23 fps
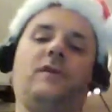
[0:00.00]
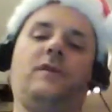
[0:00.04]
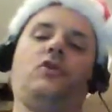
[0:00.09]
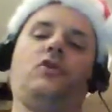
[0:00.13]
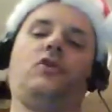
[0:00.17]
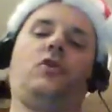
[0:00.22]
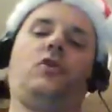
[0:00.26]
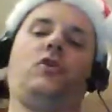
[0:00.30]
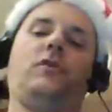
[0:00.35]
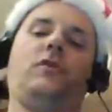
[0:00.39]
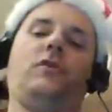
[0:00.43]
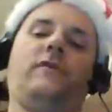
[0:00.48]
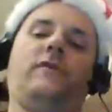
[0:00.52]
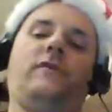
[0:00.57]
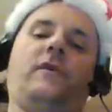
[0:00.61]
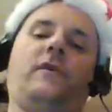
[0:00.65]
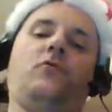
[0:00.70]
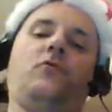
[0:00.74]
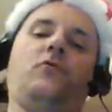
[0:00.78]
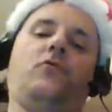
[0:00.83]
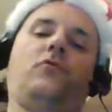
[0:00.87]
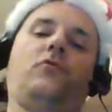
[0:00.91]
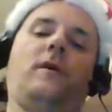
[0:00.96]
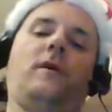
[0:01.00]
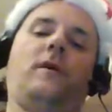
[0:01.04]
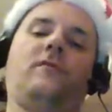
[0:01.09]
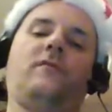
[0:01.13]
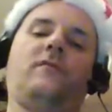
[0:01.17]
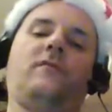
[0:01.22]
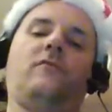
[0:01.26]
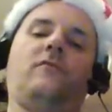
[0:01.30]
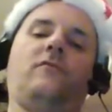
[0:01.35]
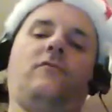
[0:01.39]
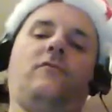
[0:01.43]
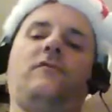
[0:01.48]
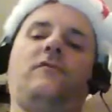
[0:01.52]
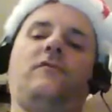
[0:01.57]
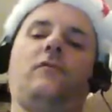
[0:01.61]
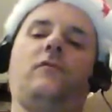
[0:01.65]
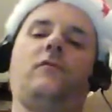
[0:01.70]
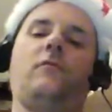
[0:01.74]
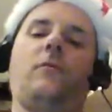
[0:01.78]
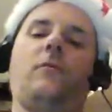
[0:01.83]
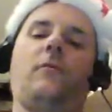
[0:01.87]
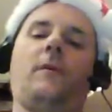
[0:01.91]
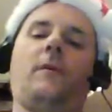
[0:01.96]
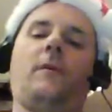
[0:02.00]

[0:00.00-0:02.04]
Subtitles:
this shirt is a Loot Crate exclusive, so you won't be